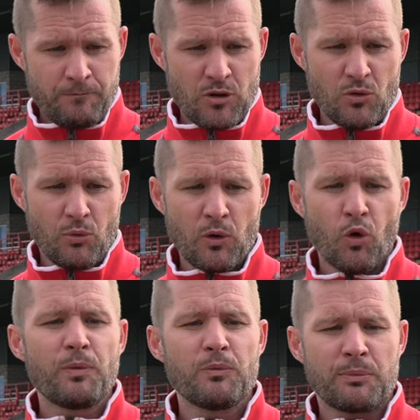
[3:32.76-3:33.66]
you know, we're
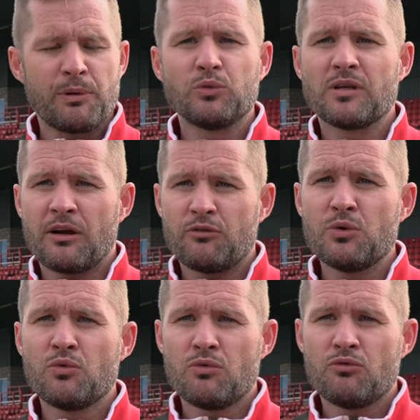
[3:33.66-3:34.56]
hoping we're building a
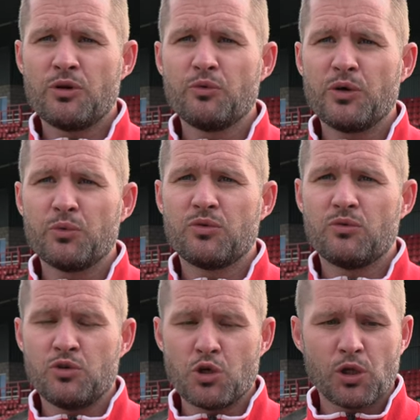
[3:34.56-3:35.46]
real, real,
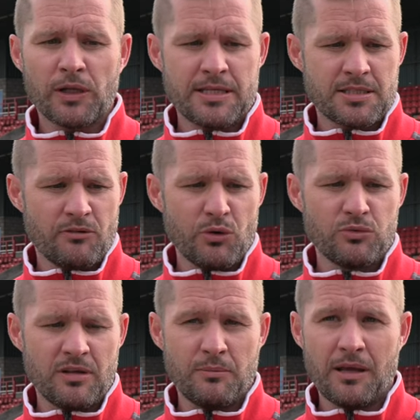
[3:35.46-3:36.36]
real nucleus, a real
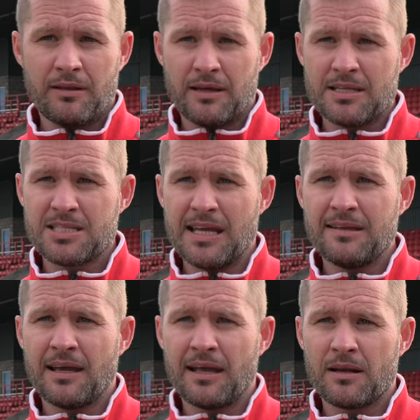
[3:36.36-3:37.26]
team here that can stay
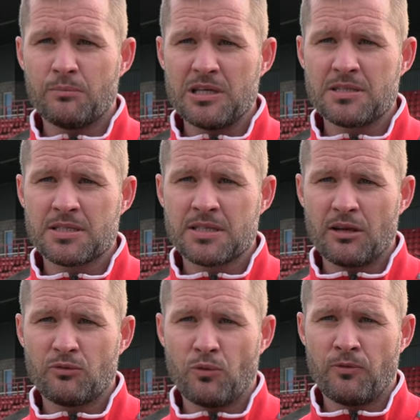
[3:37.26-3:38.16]
together and be
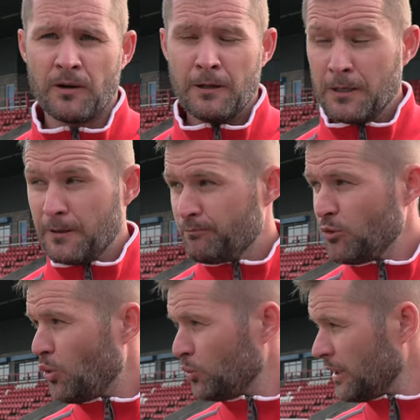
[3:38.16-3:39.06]
successful for
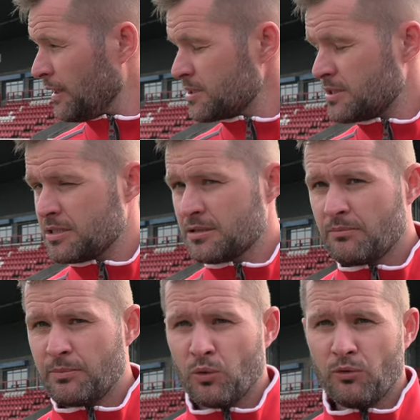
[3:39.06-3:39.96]
not only this season,
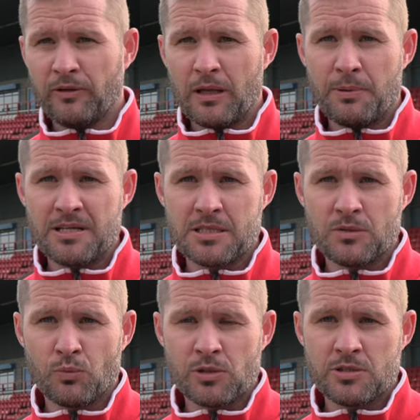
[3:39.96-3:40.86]
but hopefully the
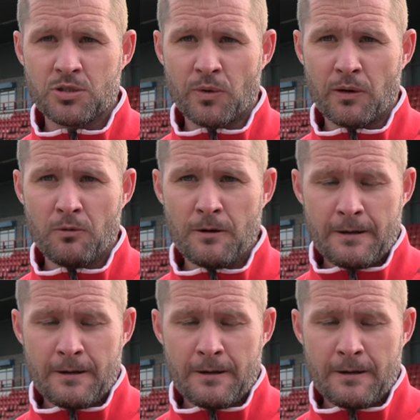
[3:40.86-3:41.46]
preceding ones as well.